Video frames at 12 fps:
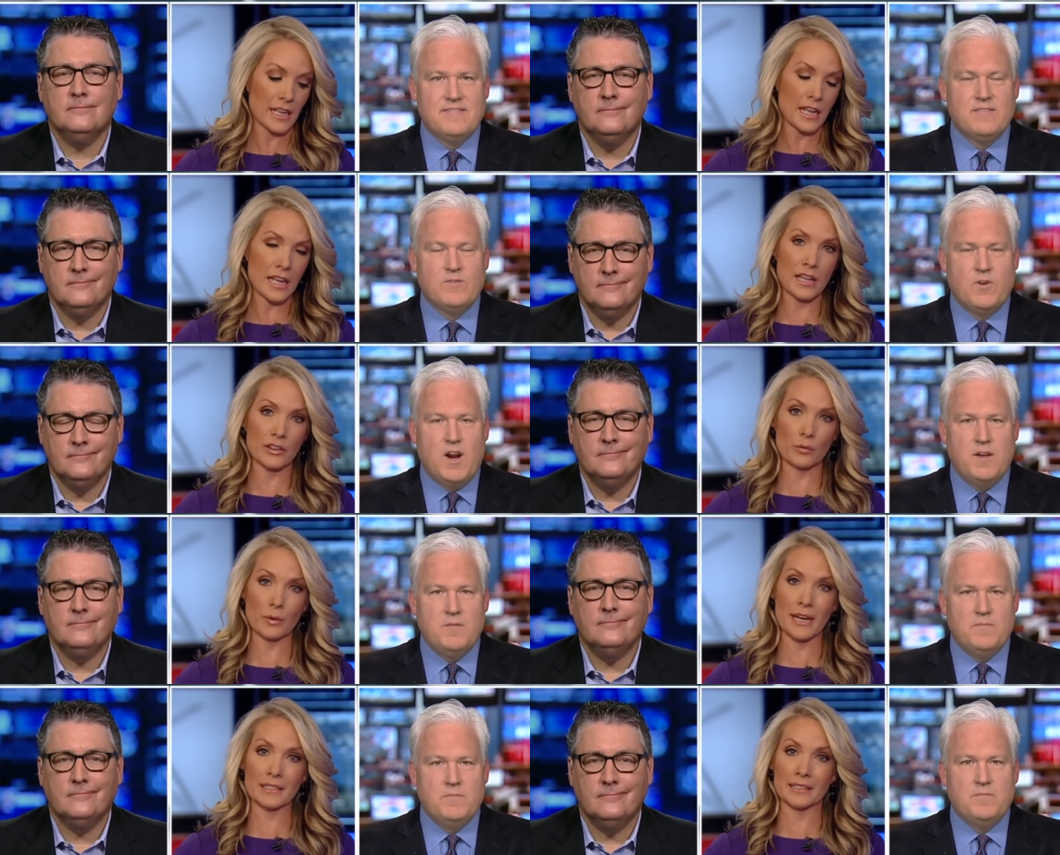Speaker 1: in right. the
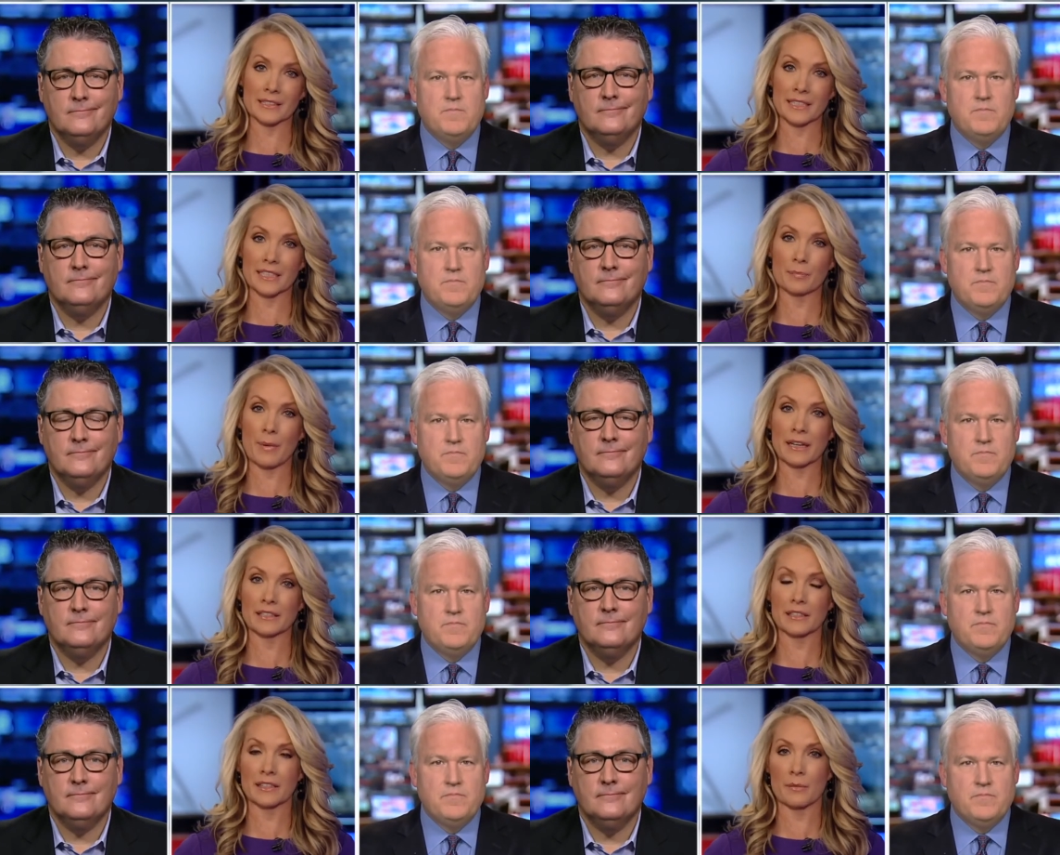race. It's
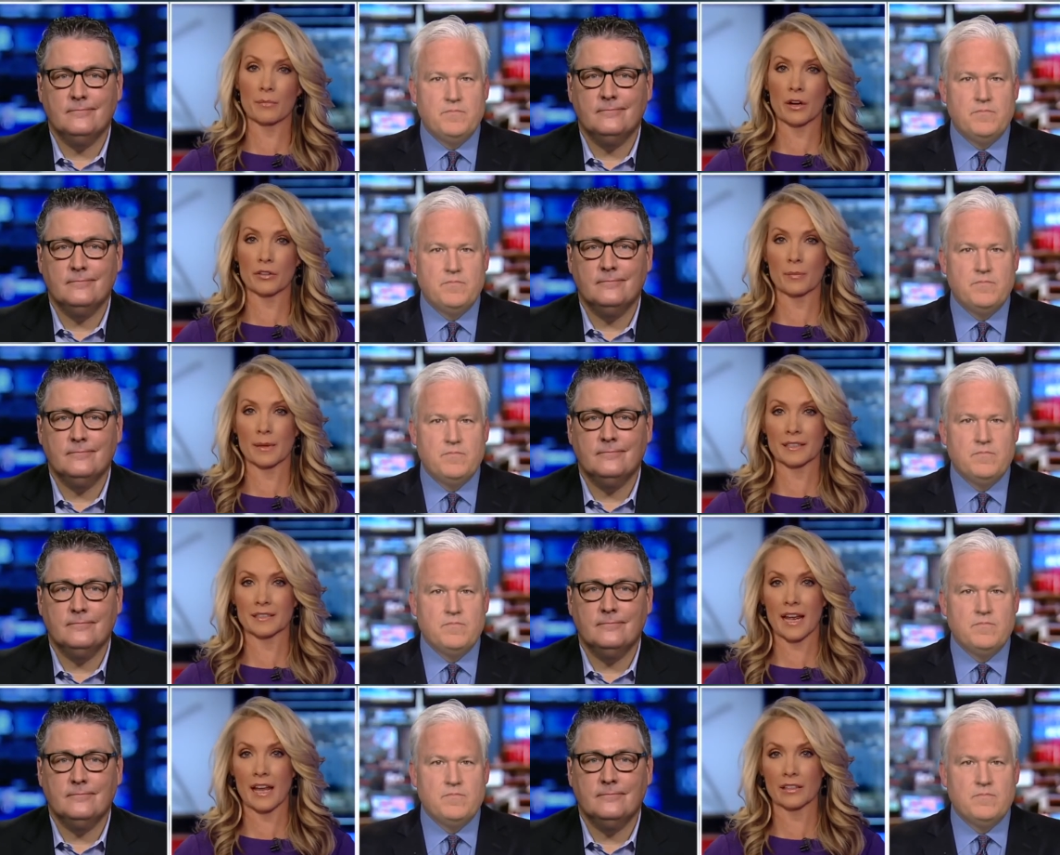expected that Martha
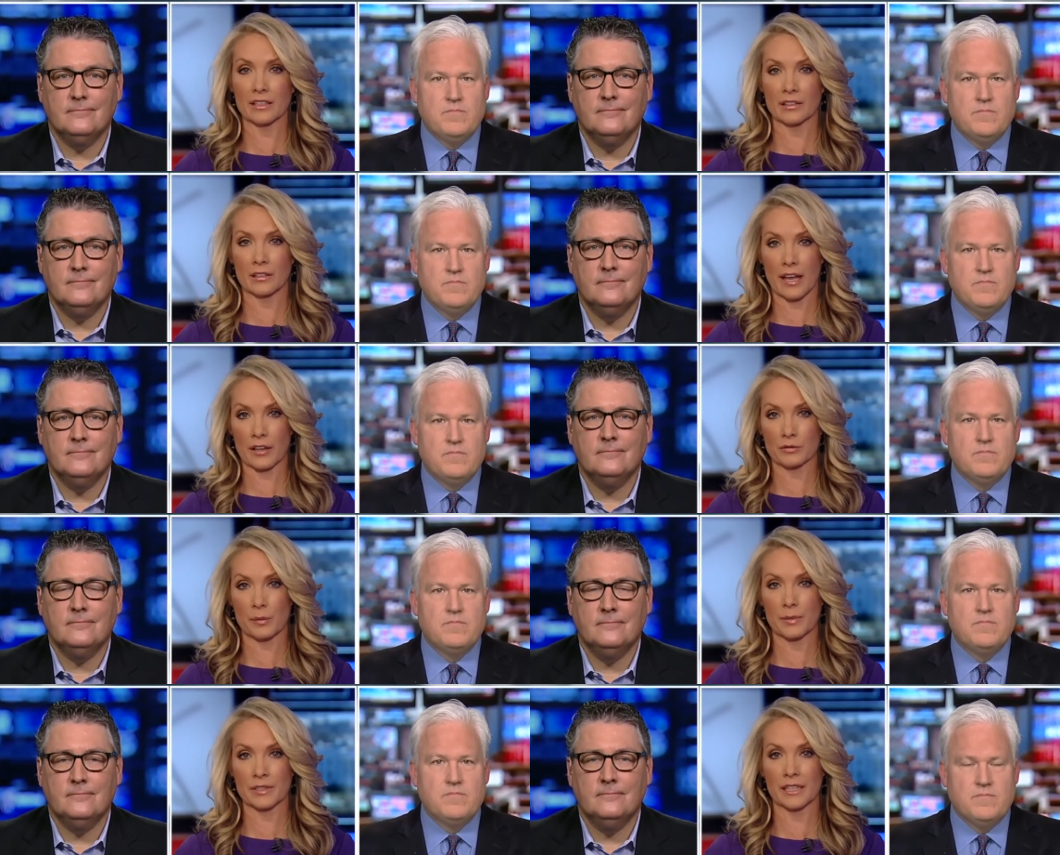McSally, the House
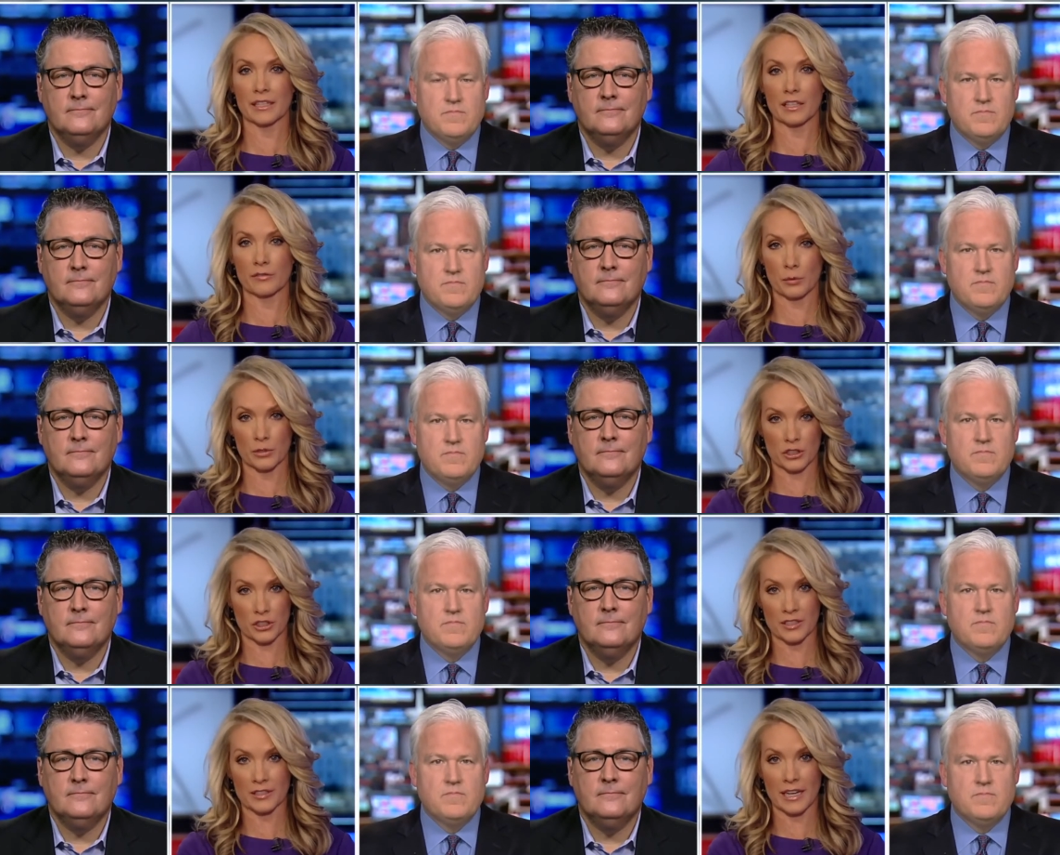representative who was
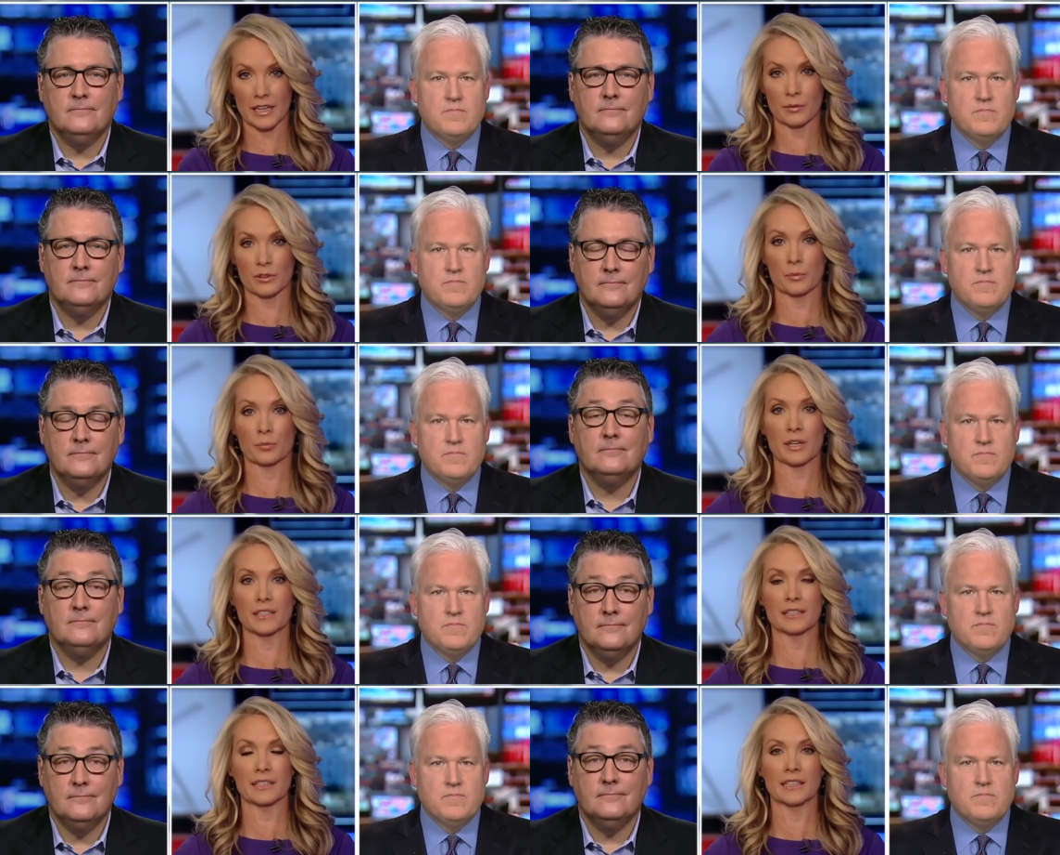just there with the
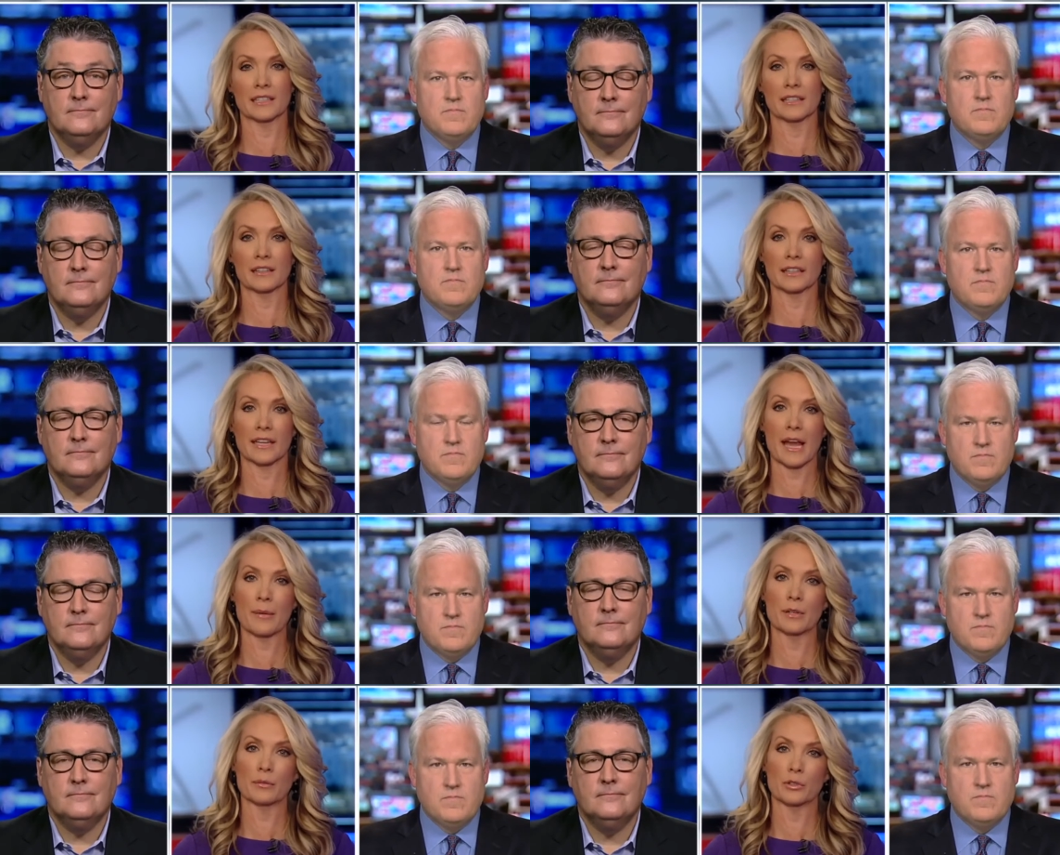president in the
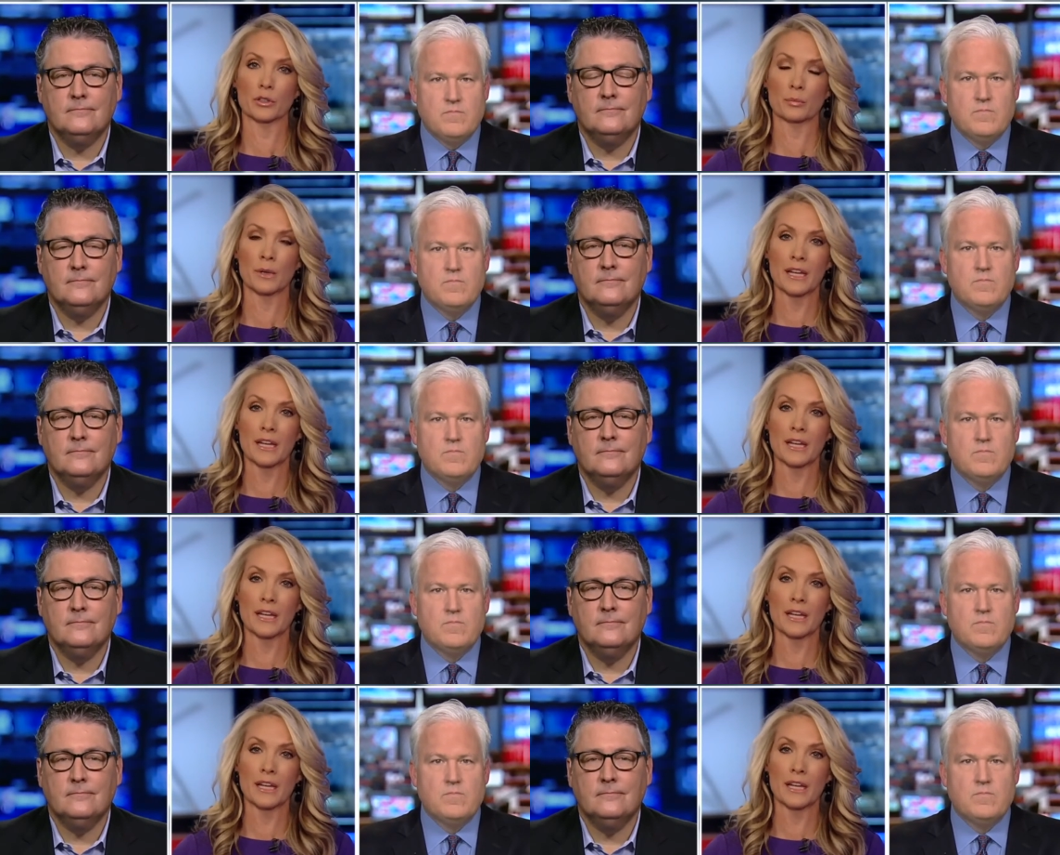cabinet room,